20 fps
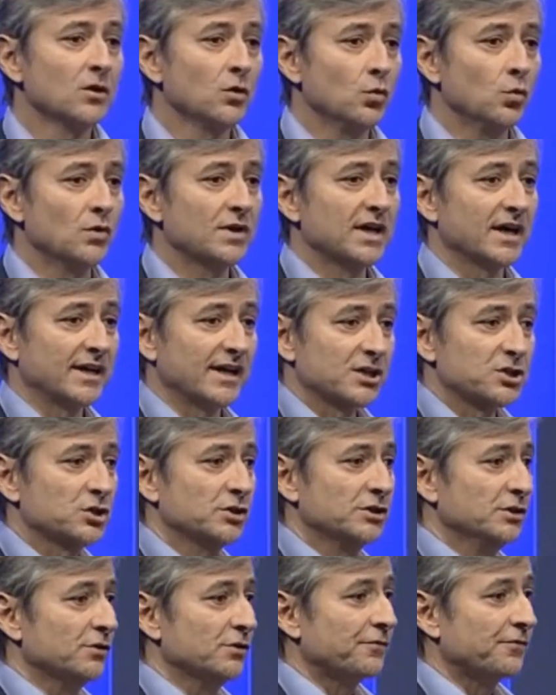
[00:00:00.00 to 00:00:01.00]
who can
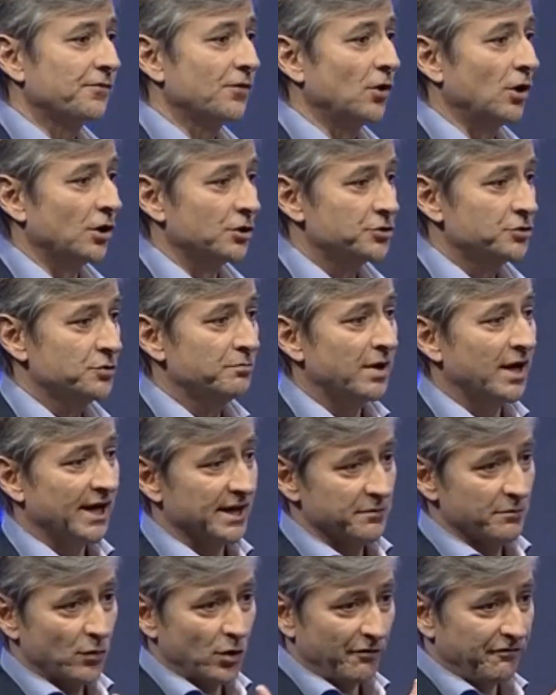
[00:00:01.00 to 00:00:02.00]
actually afford to
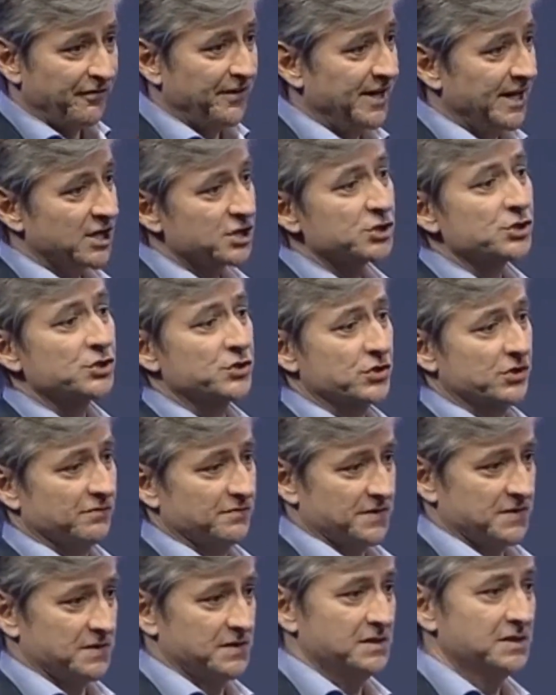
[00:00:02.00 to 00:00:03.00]
buy more financial
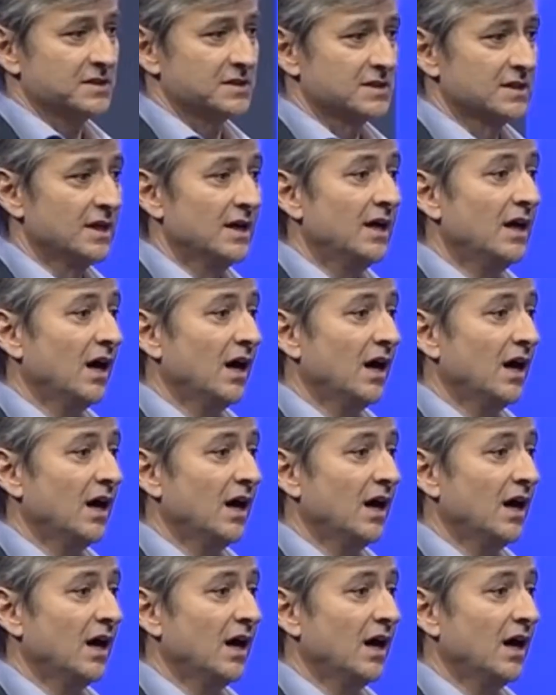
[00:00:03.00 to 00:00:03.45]
services,